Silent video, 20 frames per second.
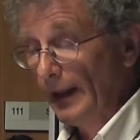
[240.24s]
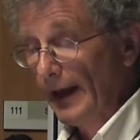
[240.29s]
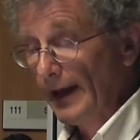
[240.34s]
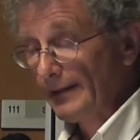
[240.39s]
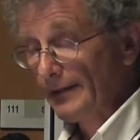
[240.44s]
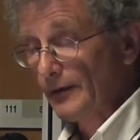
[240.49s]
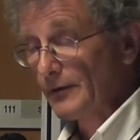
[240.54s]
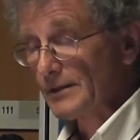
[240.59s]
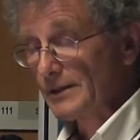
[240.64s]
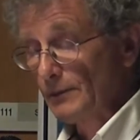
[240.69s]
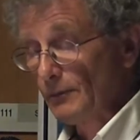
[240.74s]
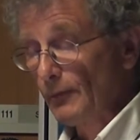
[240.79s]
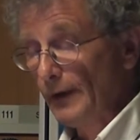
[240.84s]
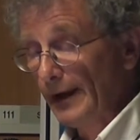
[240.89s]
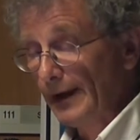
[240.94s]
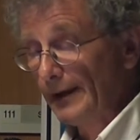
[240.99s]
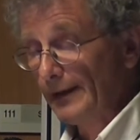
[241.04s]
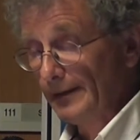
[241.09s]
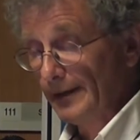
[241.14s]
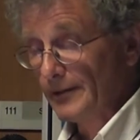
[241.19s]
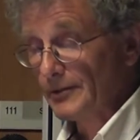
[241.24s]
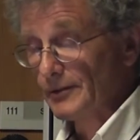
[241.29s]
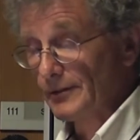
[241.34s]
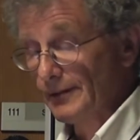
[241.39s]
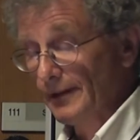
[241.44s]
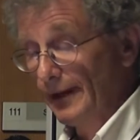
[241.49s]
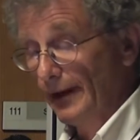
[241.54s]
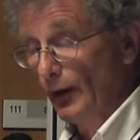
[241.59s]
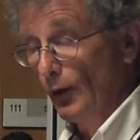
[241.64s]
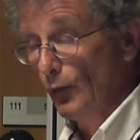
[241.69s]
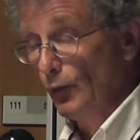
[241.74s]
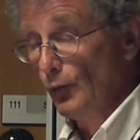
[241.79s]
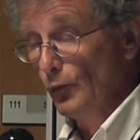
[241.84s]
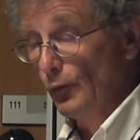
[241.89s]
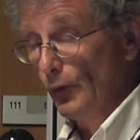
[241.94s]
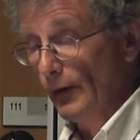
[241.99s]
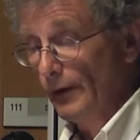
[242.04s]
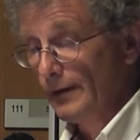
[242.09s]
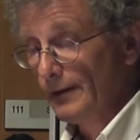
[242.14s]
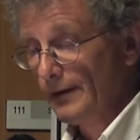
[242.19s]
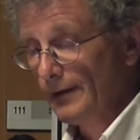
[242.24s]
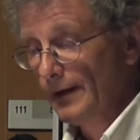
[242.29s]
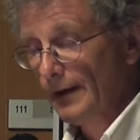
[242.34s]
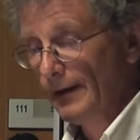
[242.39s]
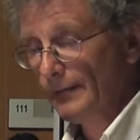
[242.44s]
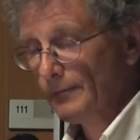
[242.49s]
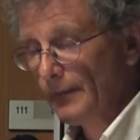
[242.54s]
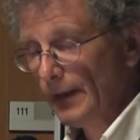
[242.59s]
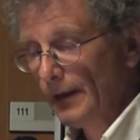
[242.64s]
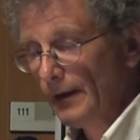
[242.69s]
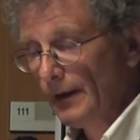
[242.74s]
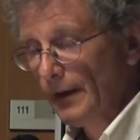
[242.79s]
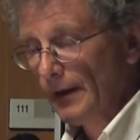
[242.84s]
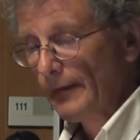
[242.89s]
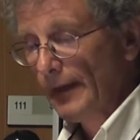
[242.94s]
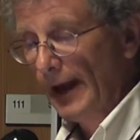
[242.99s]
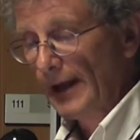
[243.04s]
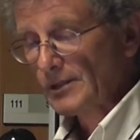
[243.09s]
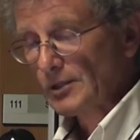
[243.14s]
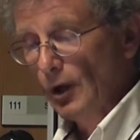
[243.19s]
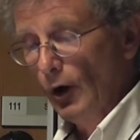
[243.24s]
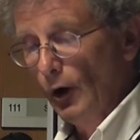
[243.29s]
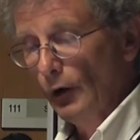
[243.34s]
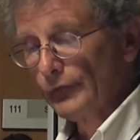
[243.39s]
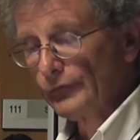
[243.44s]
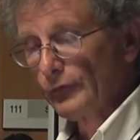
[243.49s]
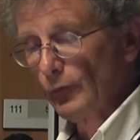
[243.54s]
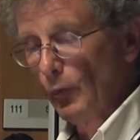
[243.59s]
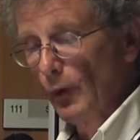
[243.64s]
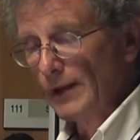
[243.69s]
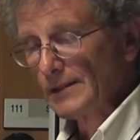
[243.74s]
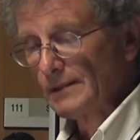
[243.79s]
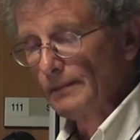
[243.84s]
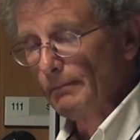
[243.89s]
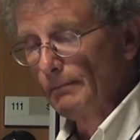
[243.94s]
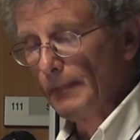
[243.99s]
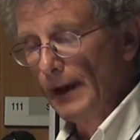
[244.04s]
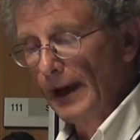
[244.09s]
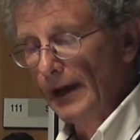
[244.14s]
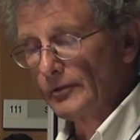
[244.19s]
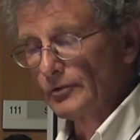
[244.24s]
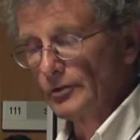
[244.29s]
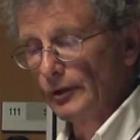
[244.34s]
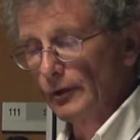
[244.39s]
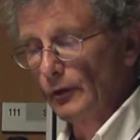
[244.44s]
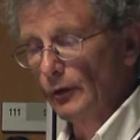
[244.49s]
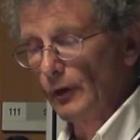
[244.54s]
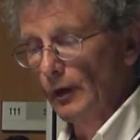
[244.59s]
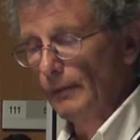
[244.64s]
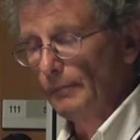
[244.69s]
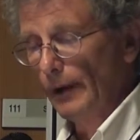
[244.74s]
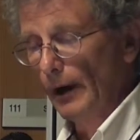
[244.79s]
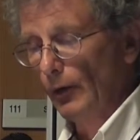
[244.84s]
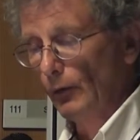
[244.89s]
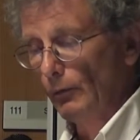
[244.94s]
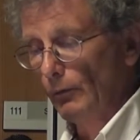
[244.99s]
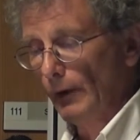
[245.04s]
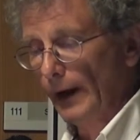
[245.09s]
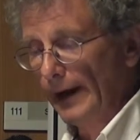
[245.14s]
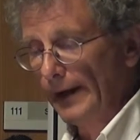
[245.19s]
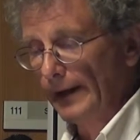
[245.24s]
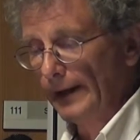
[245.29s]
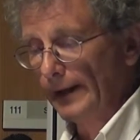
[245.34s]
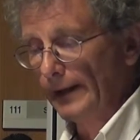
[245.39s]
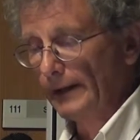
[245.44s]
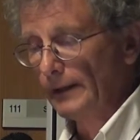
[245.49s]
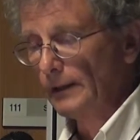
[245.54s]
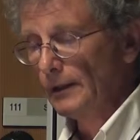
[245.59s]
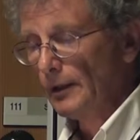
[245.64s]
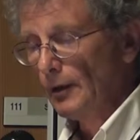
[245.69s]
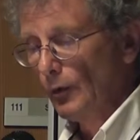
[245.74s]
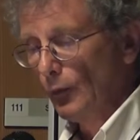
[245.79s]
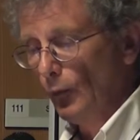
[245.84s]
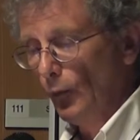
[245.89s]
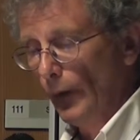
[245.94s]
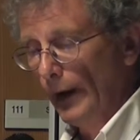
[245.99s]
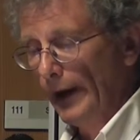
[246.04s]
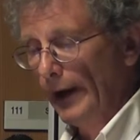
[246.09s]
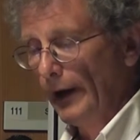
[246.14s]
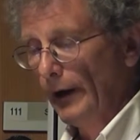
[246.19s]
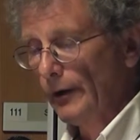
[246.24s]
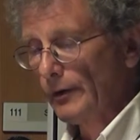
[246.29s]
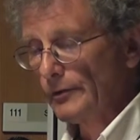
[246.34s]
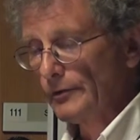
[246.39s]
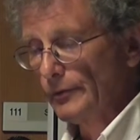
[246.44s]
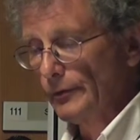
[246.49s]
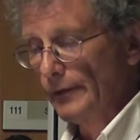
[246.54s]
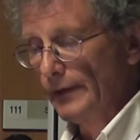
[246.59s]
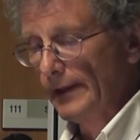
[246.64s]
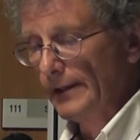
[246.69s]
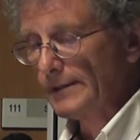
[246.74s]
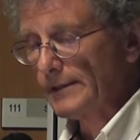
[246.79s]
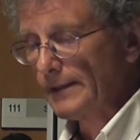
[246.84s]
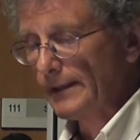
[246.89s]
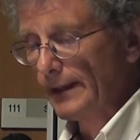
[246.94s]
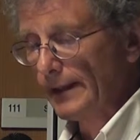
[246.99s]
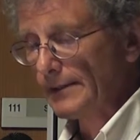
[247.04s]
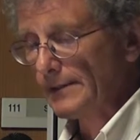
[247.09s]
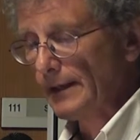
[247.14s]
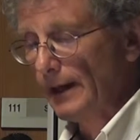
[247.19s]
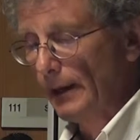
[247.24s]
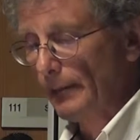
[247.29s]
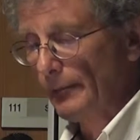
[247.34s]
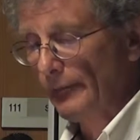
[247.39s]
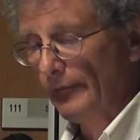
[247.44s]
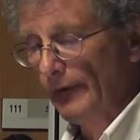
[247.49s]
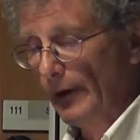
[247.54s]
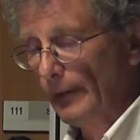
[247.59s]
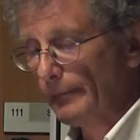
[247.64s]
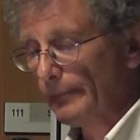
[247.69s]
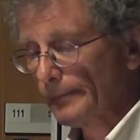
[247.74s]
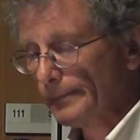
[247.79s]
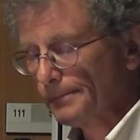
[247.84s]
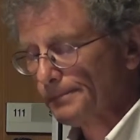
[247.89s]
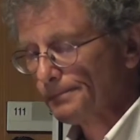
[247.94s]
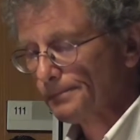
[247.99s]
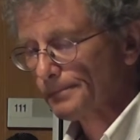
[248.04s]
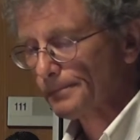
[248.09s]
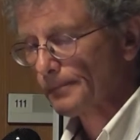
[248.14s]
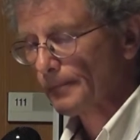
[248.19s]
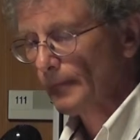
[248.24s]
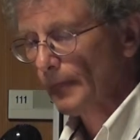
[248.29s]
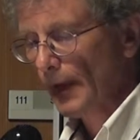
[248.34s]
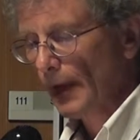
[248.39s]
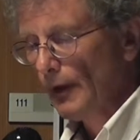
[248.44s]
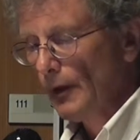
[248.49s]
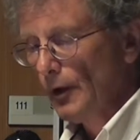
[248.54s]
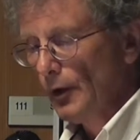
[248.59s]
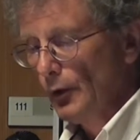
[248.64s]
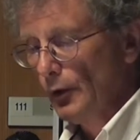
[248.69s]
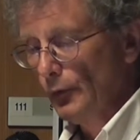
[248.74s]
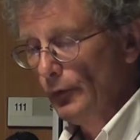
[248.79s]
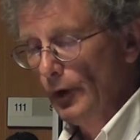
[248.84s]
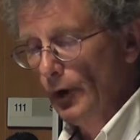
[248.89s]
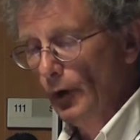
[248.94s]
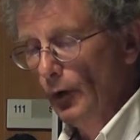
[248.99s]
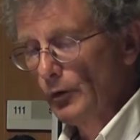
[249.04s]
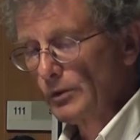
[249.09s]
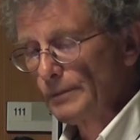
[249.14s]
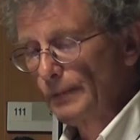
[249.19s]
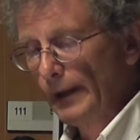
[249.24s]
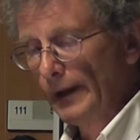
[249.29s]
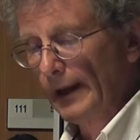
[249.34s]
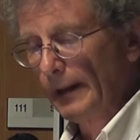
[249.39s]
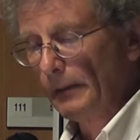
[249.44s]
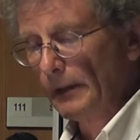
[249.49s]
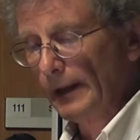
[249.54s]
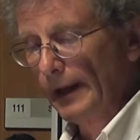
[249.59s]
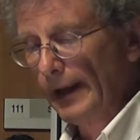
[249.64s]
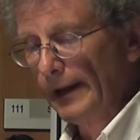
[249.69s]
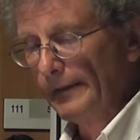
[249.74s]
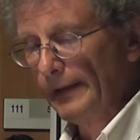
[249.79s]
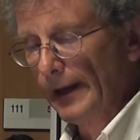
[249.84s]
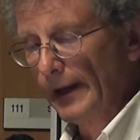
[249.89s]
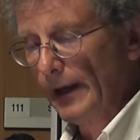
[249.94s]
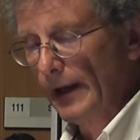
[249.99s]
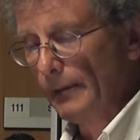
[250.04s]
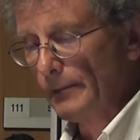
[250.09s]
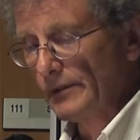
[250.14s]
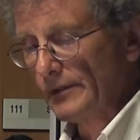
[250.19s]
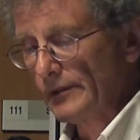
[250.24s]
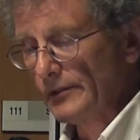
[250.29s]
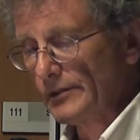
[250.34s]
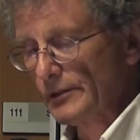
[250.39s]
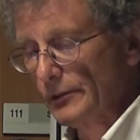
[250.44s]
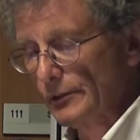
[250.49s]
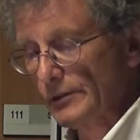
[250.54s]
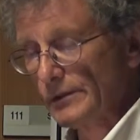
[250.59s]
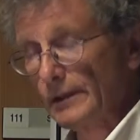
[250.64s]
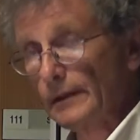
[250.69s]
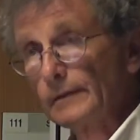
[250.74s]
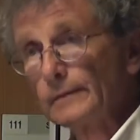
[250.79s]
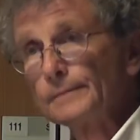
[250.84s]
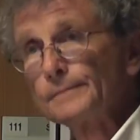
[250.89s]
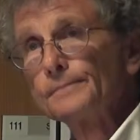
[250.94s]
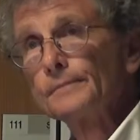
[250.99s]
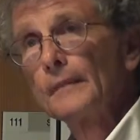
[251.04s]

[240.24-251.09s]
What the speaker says: glad there's some recognition there. That's also what's magical about writing. Where do these things come from? Who knows, but I'm glad they come to Susan.